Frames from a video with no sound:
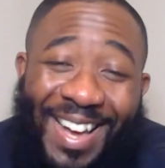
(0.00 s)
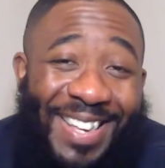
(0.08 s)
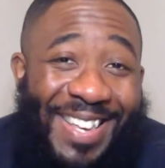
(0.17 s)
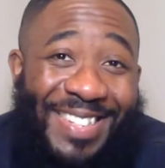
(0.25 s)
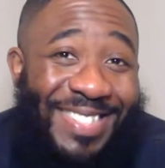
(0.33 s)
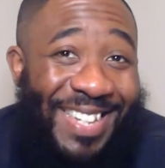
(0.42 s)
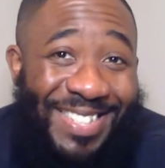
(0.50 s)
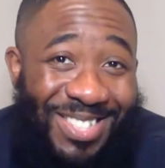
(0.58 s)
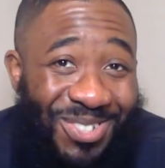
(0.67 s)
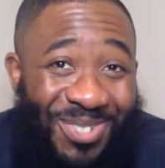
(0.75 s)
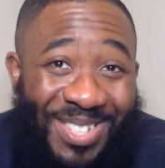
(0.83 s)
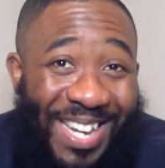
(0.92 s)
I guess that's
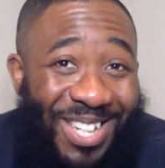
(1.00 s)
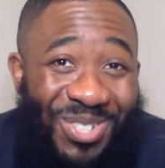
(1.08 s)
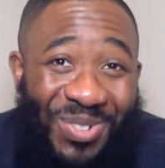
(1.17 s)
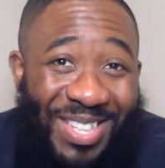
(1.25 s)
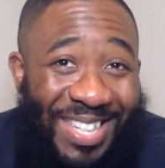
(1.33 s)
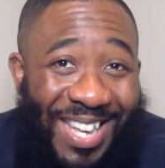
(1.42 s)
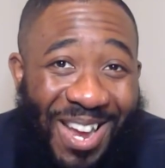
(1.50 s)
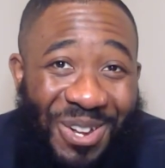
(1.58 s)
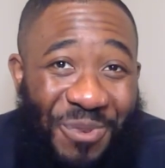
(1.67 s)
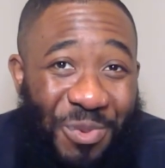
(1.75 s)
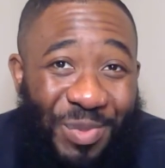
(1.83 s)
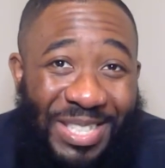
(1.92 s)
the trajectory of the
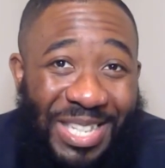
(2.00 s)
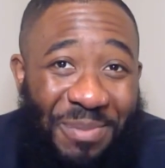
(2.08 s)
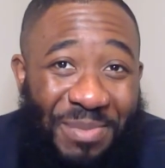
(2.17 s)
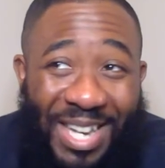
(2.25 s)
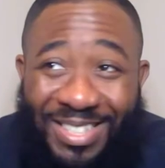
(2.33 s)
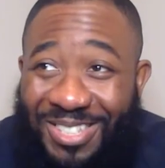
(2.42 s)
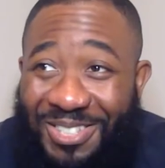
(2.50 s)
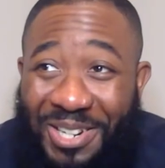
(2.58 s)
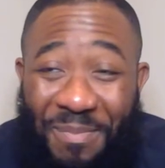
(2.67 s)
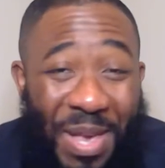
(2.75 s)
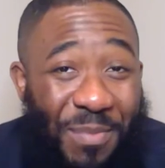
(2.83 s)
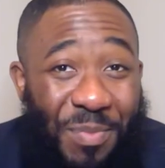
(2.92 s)
character. When we see him next, he's going to
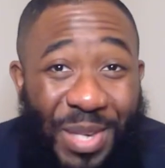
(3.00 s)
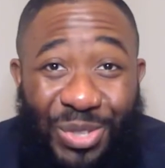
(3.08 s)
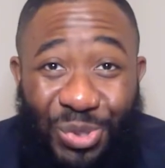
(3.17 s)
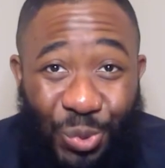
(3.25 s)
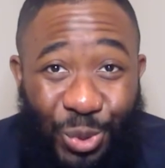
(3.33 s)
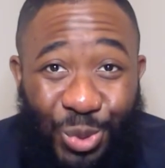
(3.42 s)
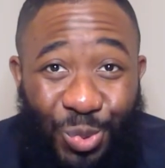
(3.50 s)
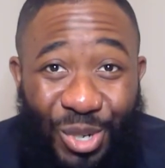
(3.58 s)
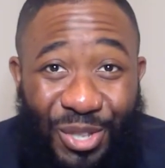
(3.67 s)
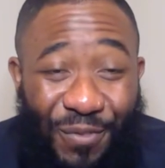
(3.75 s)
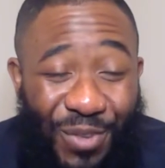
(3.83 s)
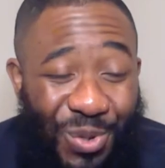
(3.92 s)
maybe be a sorcerer
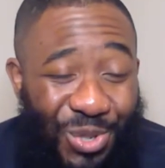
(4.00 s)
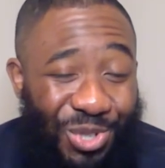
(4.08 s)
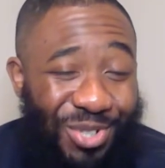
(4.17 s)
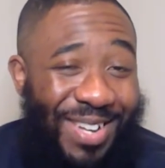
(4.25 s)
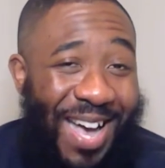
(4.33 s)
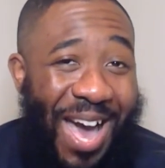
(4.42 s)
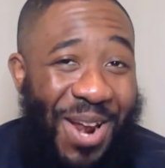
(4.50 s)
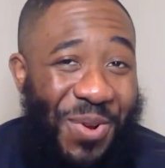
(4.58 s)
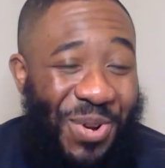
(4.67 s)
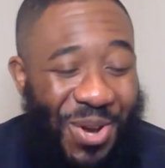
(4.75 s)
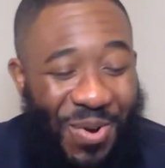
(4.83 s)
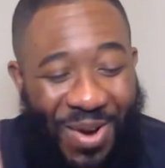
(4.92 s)
in the future. I
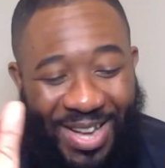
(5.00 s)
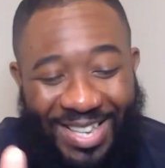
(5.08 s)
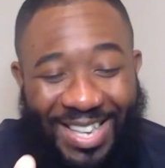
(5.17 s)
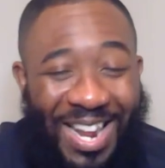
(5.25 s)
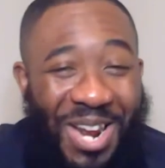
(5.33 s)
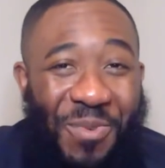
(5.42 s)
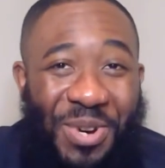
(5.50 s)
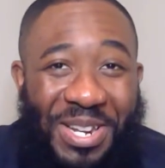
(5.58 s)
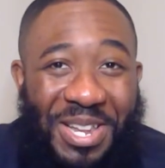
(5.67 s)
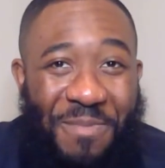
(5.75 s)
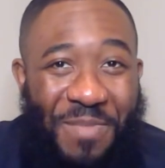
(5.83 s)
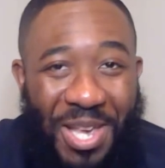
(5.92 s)
don't know. Again, I don't want to
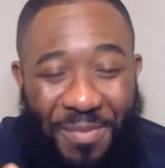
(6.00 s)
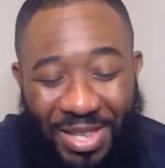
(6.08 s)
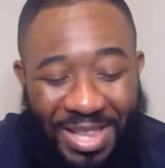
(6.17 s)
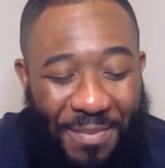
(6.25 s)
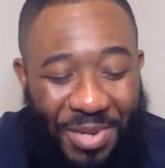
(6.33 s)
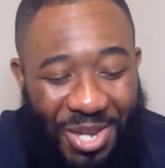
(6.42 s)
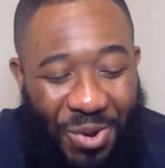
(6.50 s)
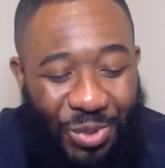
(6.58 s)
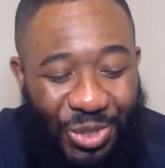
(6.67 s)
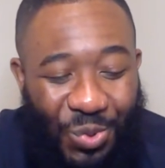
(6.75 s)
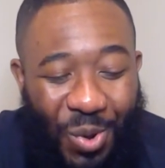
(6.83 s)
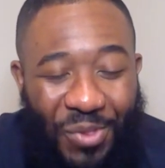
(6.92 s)
nitpick, but let me know
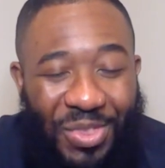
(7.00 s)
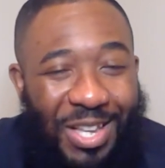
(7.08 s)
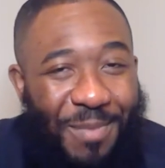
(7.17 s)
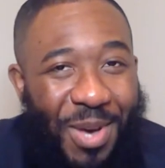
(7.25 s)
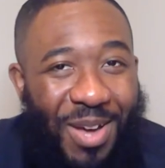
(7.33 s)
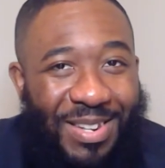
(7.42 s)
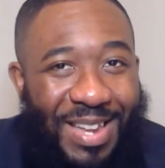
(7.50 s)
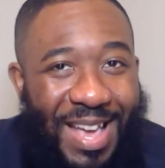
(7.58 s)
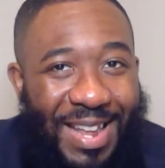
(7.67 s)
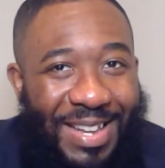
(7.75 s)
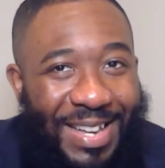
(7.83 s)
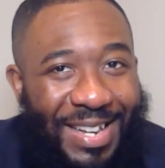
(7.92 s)
what you all think about
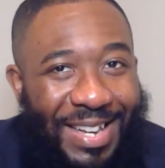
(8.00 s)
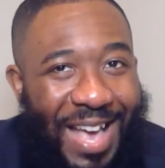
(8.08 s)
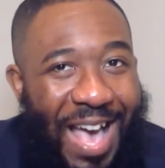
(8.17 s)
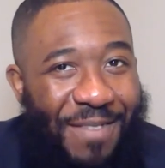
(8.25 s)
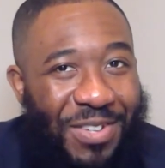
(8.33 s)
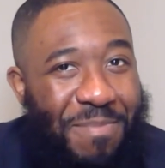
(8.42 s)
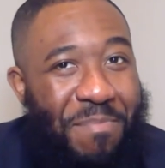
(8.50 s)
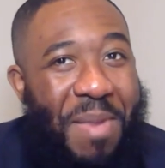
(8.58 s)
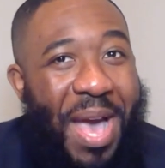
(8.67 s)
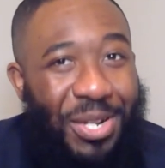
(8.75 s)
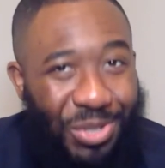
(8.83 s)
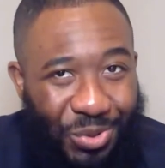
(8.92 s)
Ned having
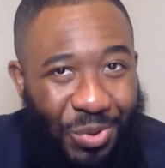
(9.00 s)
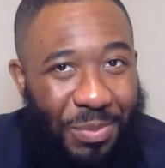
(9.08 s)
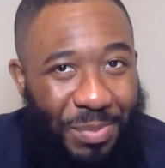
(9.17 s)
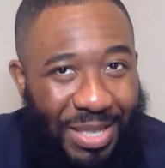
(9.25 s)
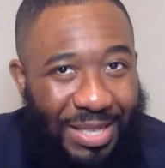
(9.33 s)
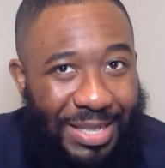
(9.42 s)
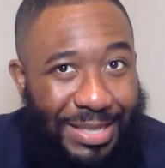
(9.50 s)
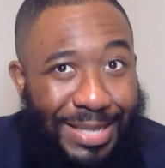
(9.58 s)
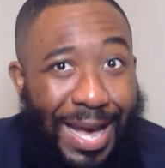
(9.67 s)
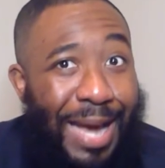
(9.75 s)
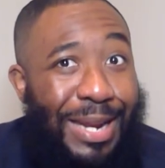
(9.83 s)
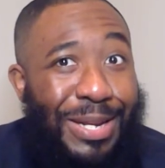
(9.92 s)
magical abilities
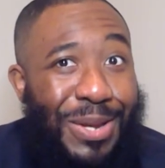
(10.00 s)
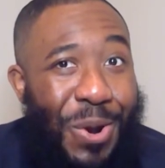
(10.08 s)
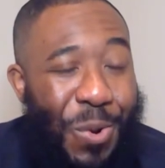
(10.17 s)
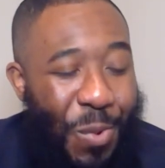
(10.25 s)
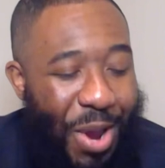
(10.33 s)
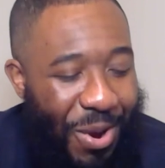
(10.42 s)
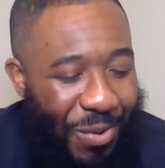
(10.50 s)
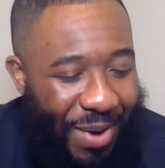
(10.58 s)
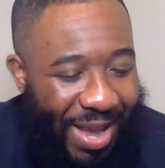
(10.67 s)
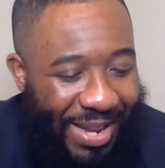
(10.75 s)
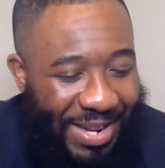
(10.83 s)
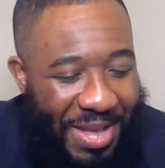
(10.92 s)
out of nowhere,
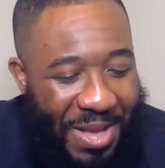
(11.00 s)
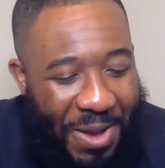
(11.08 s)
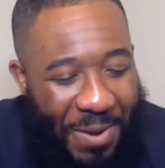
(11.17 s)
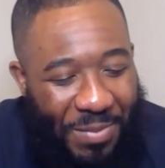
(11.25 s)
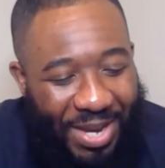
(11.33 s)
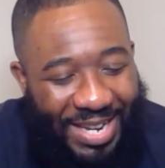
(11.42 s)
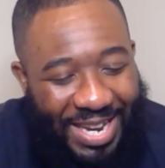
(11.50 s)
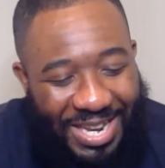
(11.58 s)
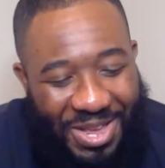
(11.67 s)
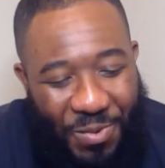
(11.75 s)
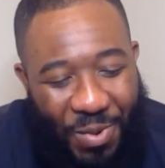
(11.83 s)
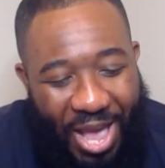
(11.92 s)
right? But
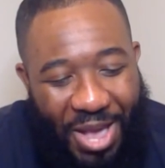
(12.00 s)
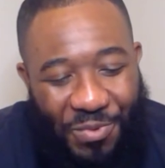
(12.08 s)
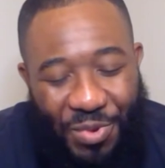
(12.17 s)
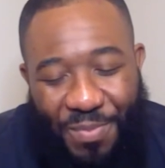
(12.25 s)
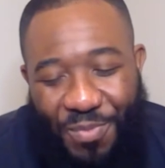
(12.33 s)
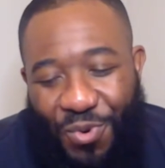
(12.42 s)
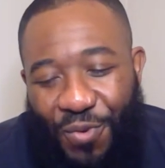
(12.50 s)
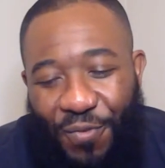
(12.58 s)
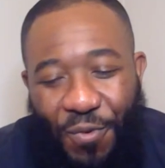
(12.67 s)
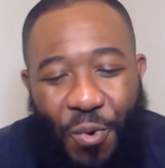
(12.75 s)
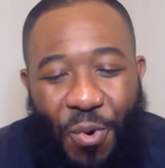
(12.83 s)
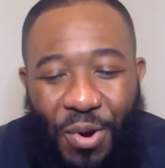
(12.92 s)
anyway, we move
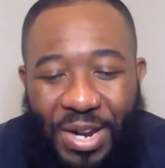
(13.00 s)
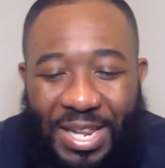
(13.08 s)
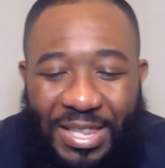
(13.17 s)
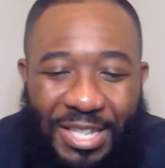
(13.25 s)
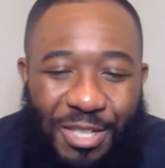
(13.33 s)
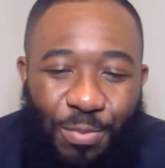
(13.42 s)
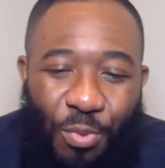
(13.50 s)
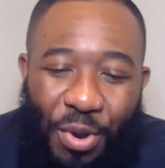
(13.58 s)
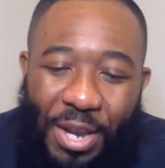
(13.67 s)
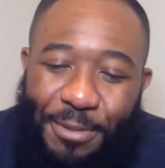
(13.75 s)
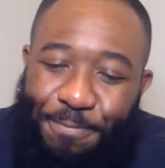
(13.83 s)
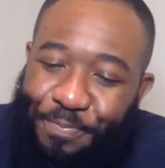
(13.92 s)
forward in this
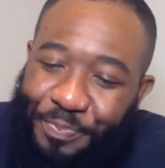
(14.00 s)
point.